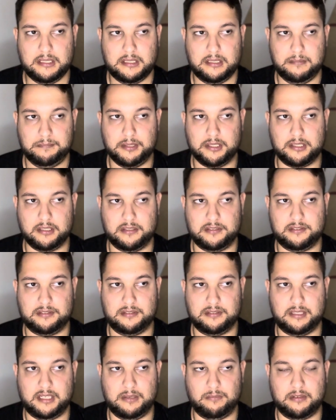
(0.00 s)
because
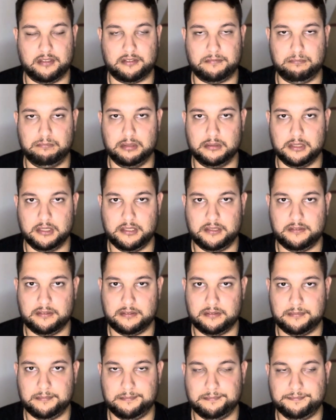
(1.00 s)
I was bullied
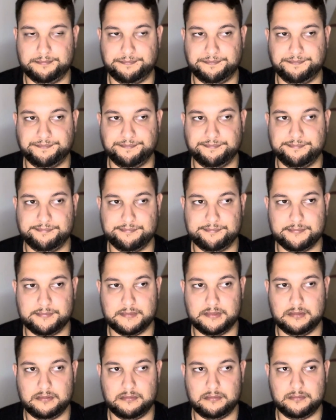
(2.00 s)

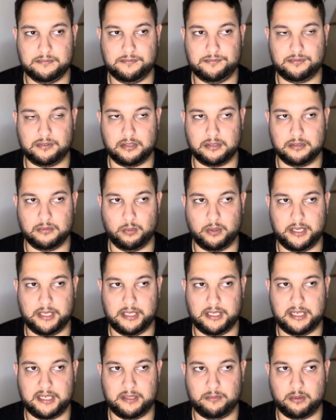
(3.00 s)
for the way
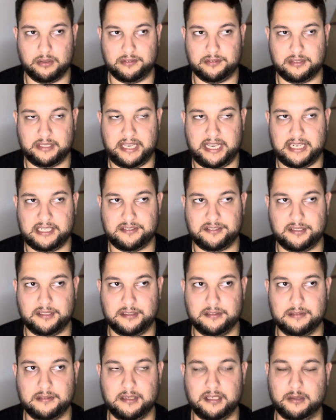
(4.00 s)
I was
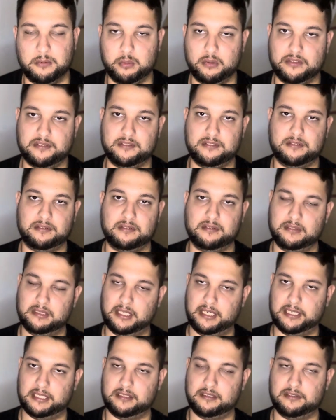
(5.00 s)
acting. I was
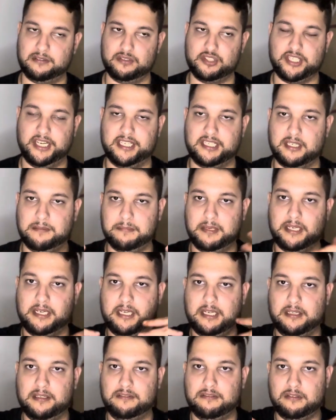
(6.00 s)
like shaking my
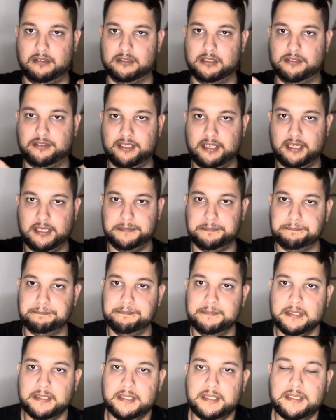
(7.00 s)
hand all the time
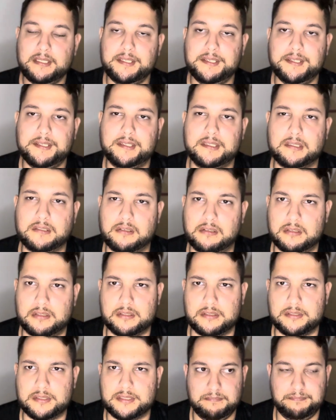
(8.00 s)

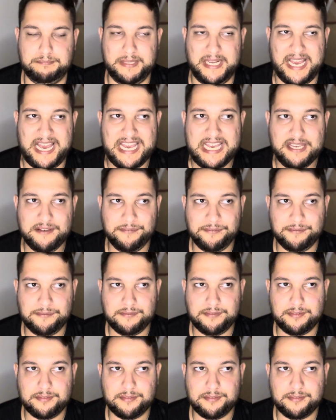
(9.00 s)
or behaved